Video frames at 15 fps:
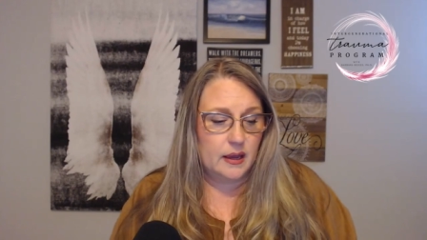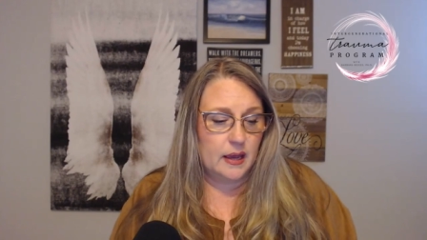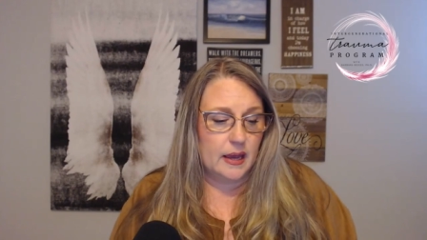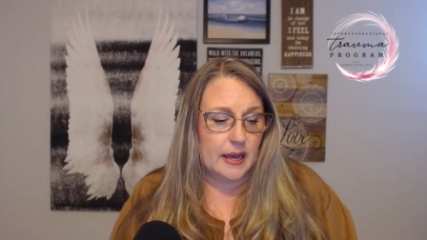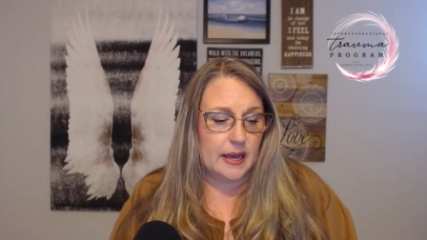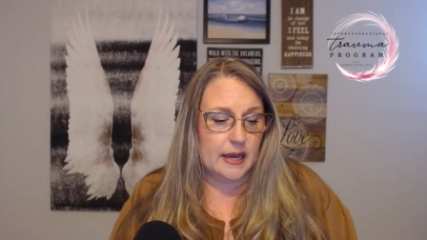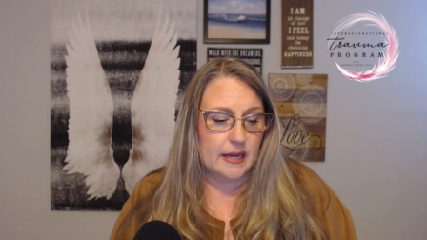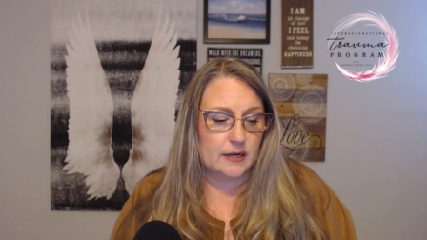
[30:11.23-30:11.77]

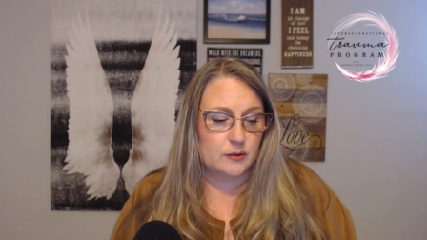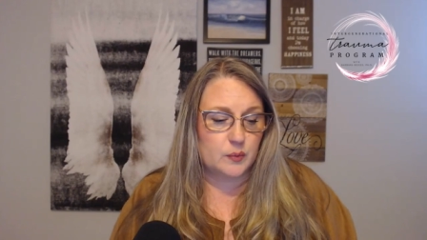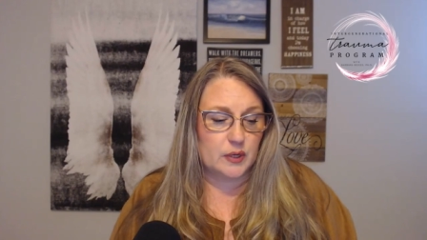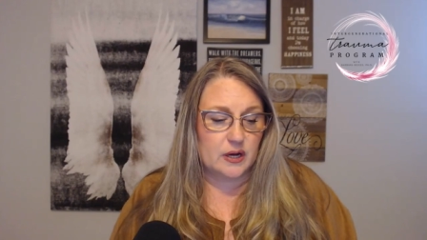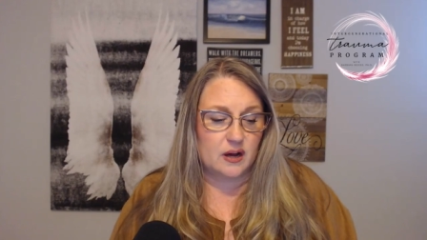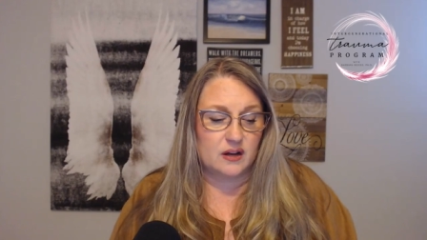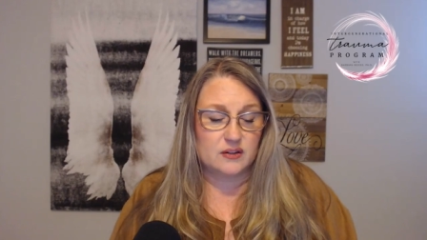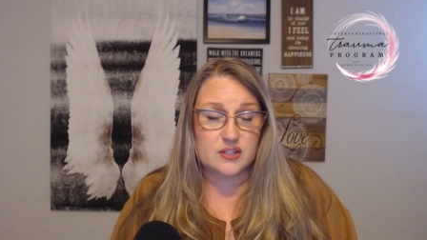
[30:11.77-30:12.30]
And we
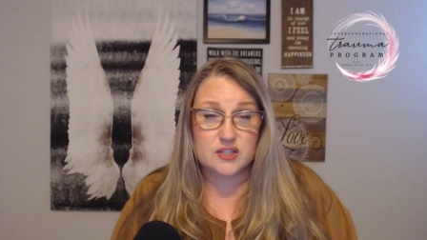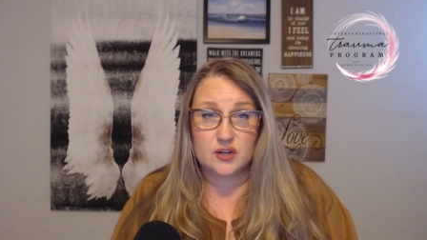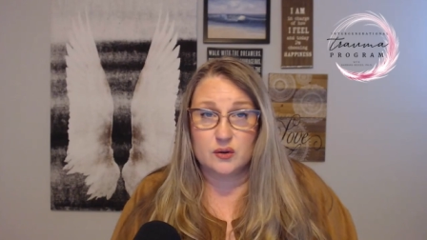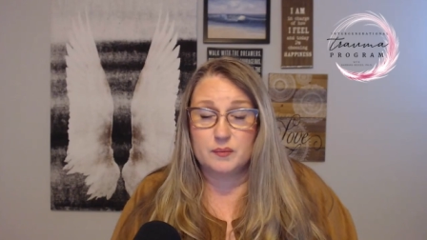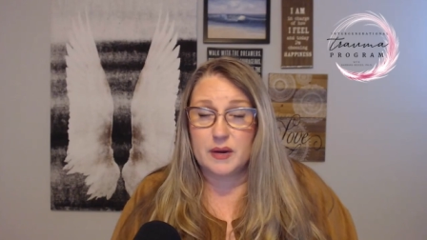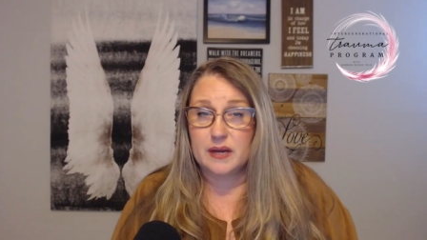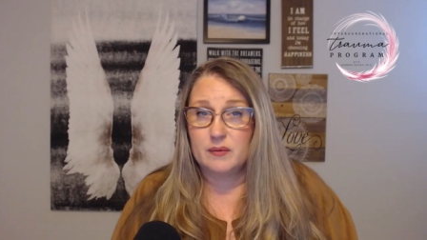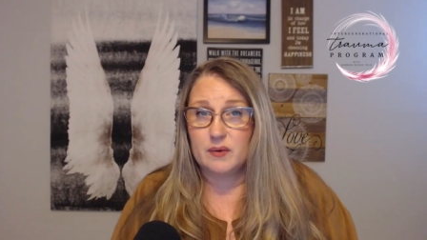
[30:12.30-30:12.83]
also
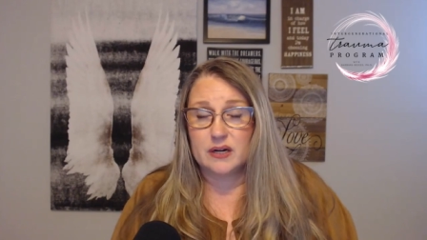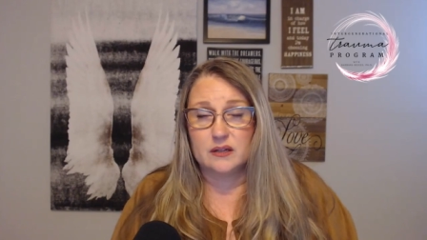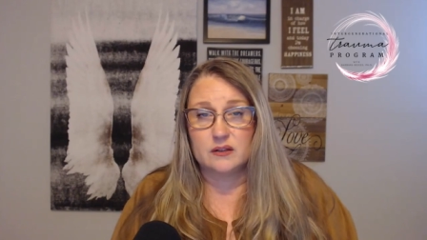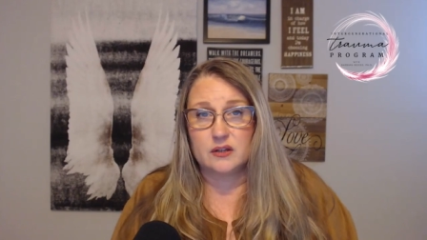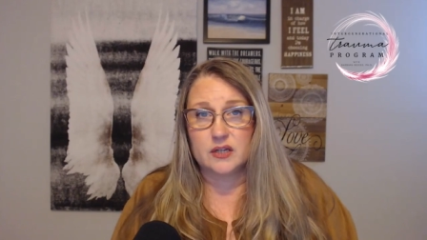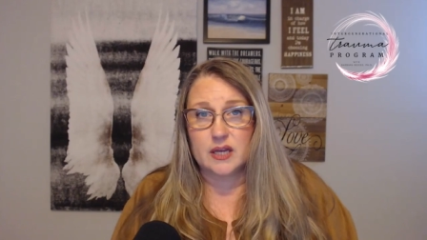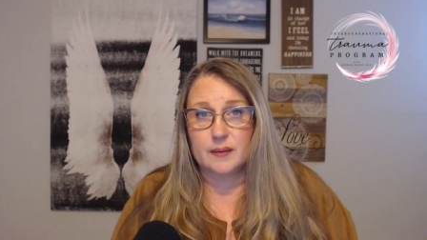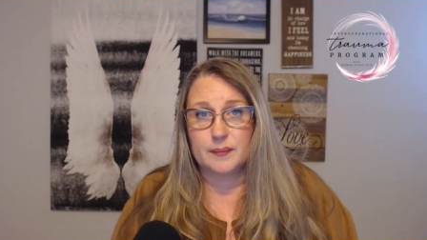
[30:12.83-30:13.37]
might want to
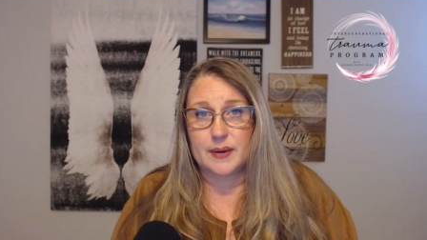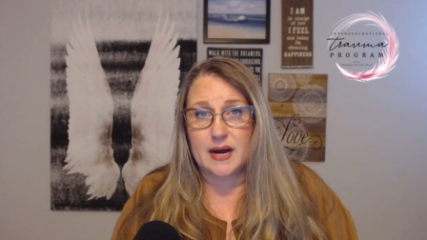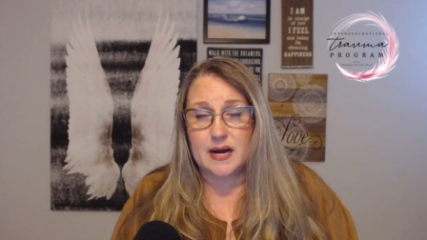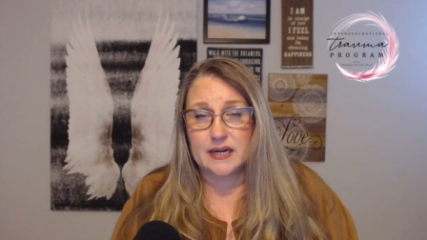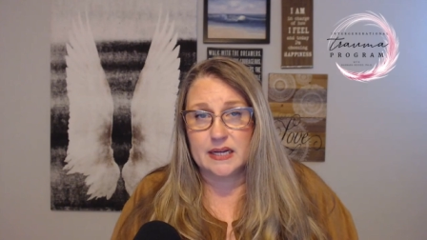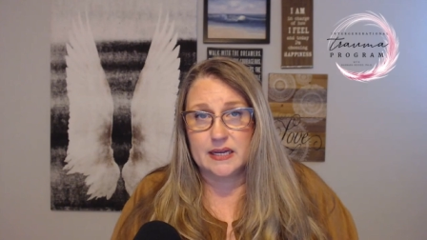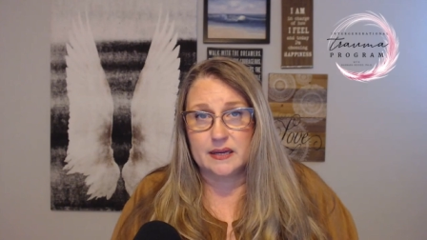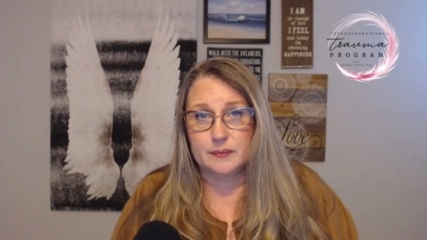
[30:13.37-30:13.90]
look at
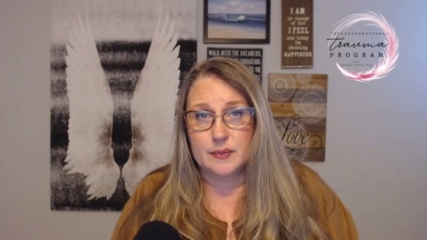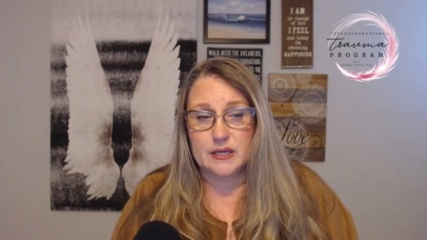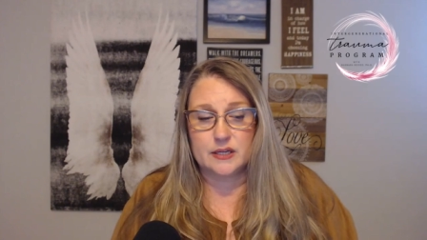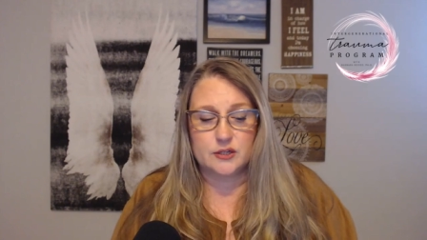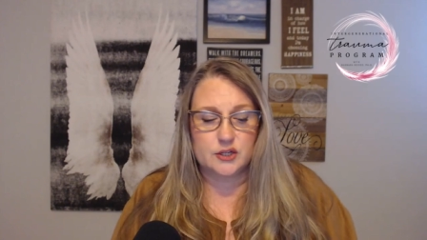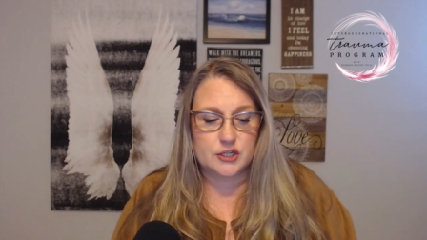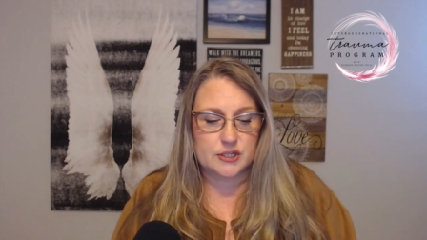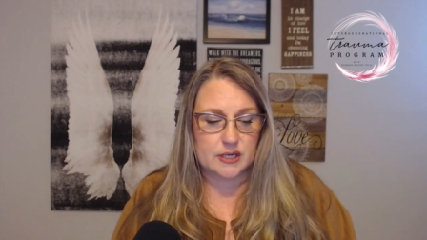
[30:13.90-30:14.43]
body
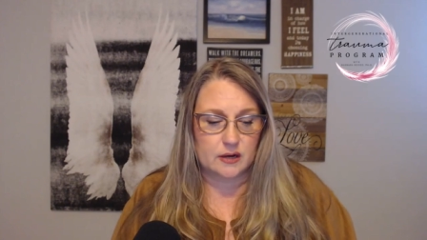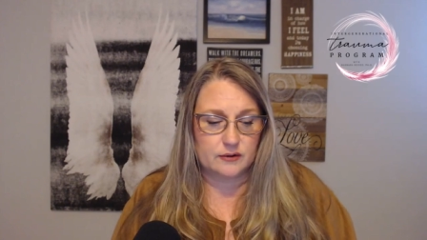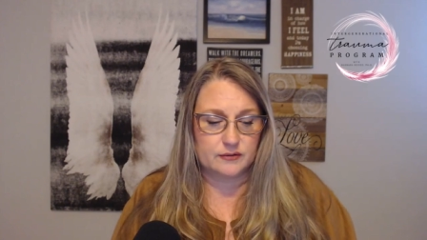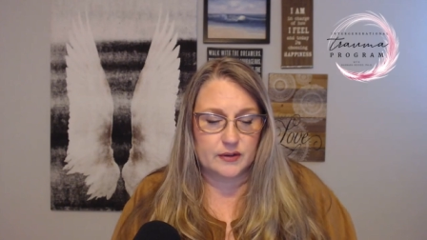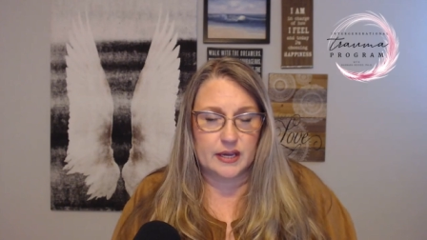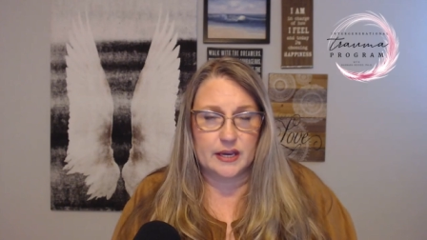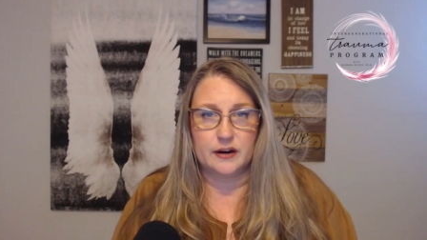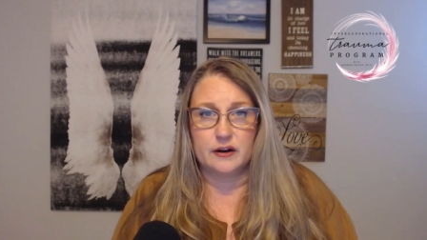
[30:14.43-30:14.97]
image,
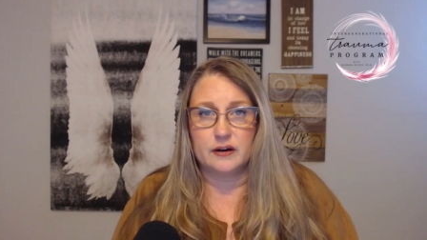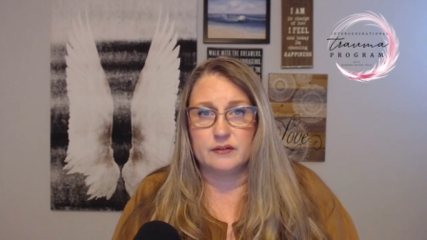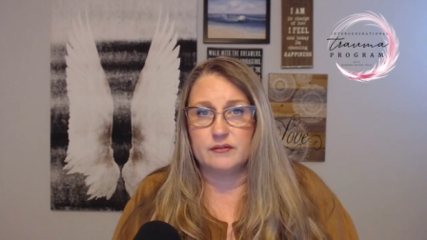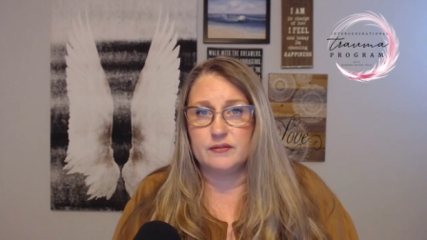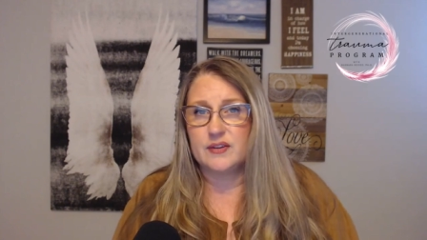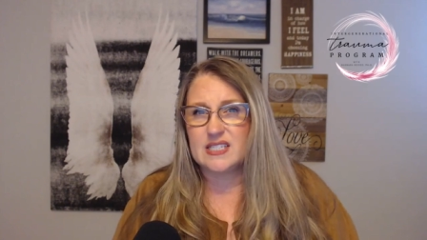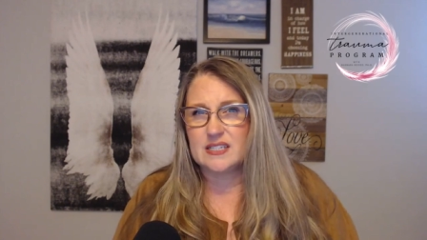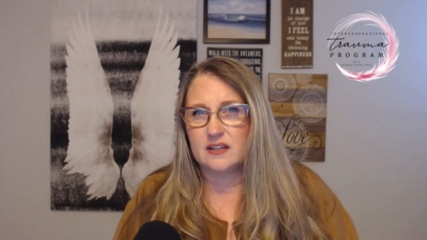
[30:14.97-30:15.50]
self-care, and
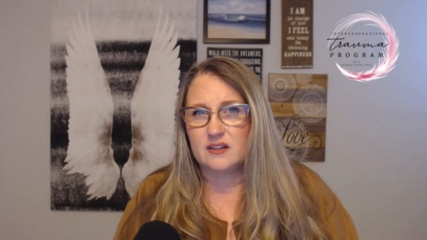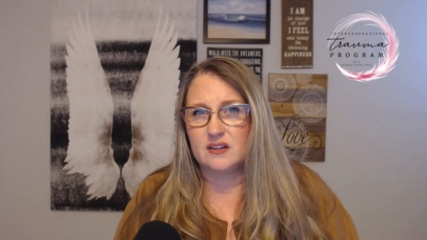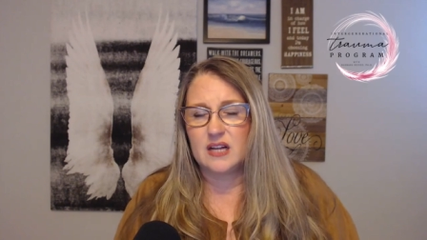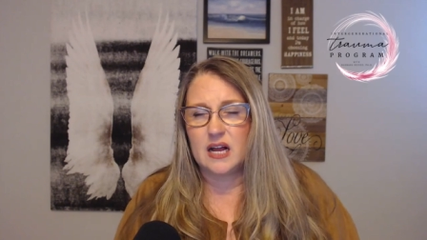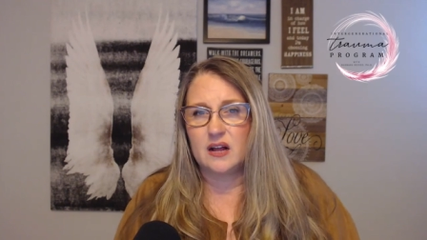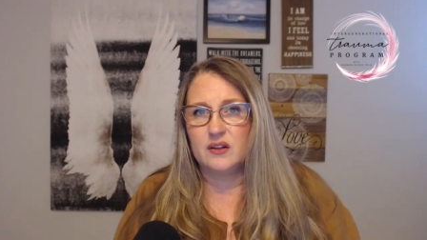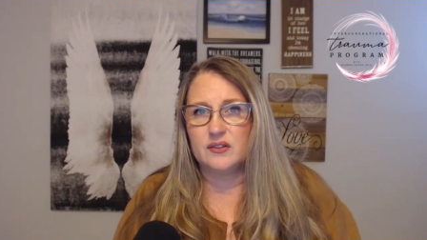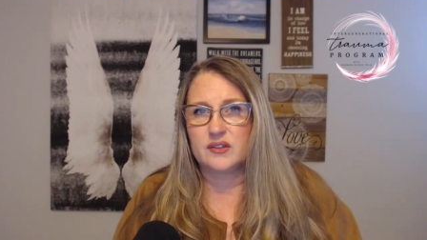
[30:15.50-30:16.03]
physical
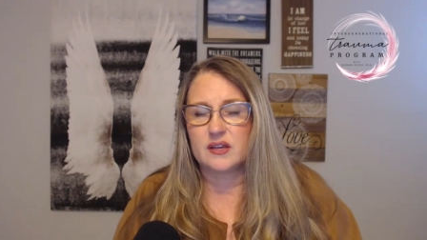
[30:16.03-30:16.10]
health,